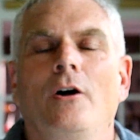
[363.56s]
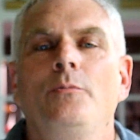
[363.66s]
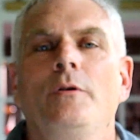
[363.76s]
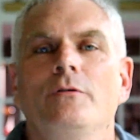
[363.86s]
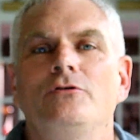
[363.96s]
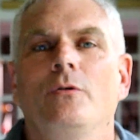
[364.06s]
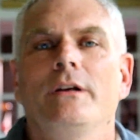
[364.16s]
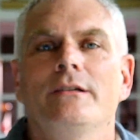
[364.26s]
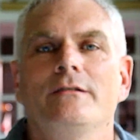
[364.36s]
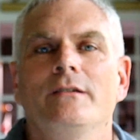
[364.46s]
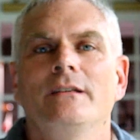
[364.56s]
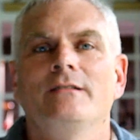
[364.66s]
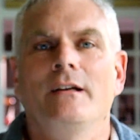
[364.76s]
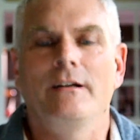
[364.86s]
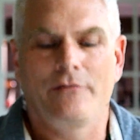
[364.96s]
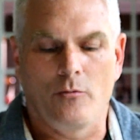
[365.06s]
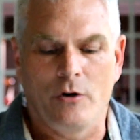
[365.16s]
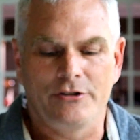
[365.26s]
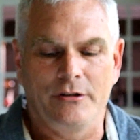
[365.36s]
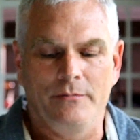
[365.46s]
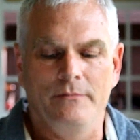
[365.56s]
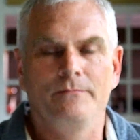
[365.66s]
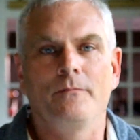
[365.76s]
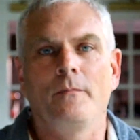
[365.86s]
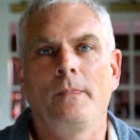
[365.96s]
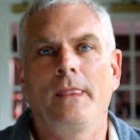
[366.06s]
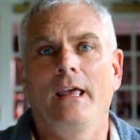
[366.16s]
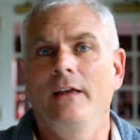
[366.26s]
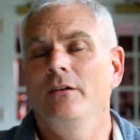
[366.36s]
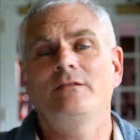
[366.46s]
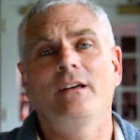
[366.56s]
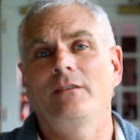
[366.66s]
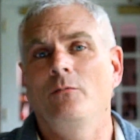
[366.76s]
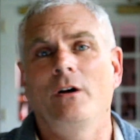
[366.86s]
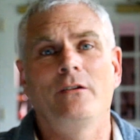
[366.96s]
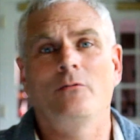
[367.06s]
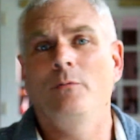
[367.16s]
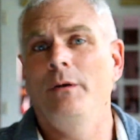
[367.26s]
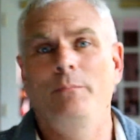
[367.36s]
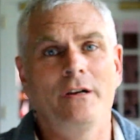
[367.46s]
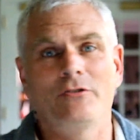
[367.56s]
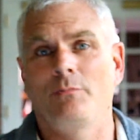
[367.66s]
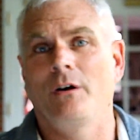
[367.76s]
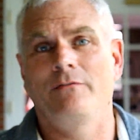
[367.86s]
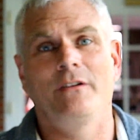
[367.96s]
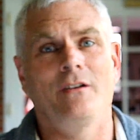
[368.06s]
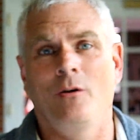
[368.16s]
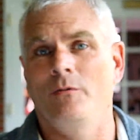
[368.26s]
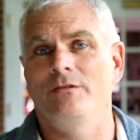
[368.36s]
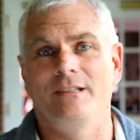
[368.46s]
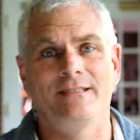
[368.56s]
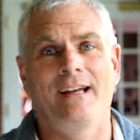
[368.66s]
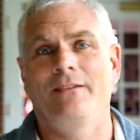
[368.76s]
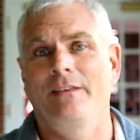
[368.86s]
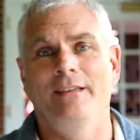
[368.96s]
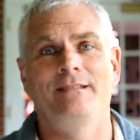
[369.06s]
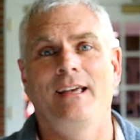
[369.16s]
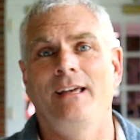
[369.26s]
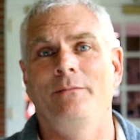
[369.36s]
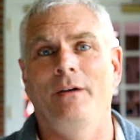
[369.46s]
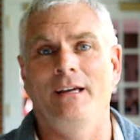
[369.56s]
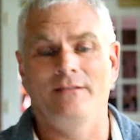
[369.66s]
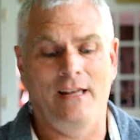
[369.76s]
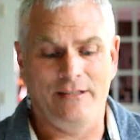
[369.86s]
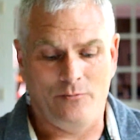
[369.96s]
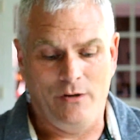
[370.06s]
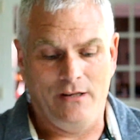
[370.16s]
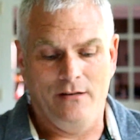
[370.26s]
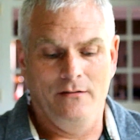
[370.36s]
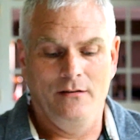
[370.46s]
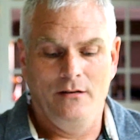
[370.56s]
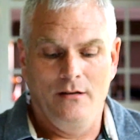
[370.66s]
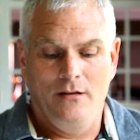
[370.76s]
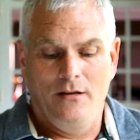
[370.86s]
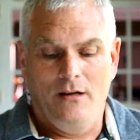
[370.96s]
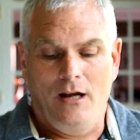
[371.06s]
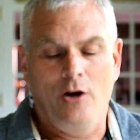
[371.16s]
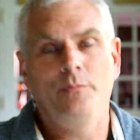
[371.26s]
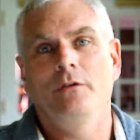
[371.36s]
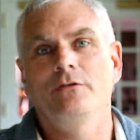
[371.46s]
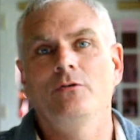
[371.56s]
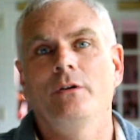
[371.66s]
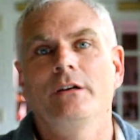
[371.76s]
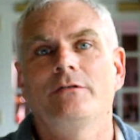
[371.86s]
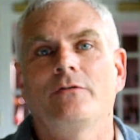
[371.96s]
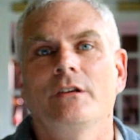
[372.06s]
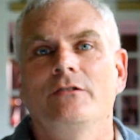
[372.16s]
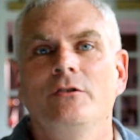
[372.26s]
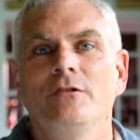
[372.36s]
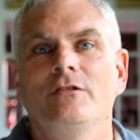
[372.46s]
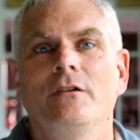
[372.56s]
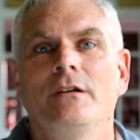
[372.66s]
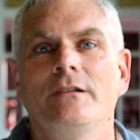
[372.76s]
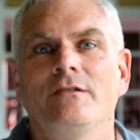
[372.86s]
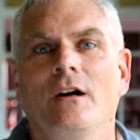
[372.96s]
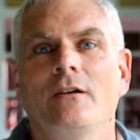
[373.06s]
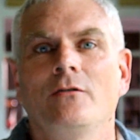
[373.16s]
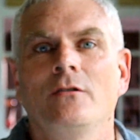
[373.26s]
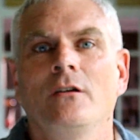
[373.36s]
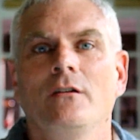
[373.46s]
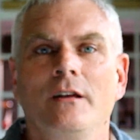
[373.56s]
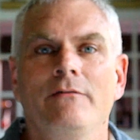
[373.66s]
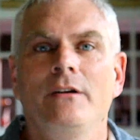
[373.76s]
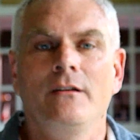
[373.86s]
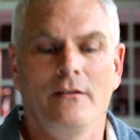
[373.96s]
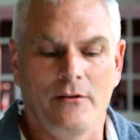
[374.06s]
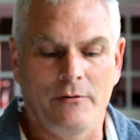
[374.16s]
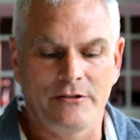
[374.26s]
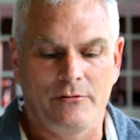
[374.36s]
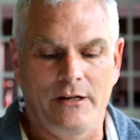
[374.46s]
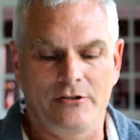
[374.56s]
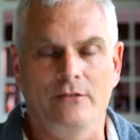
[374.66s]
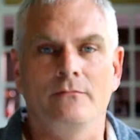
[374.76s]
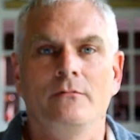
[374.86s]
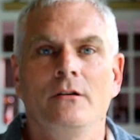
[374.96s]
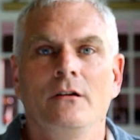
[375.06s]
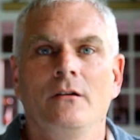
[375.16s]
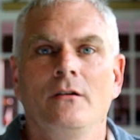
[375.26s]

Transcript: I hope you will join us this Sunday for worship. It looks like the weather will be picture perfect, almost exactly the same as last week. I hope you'll join us for this new series titled Living the Resurrection.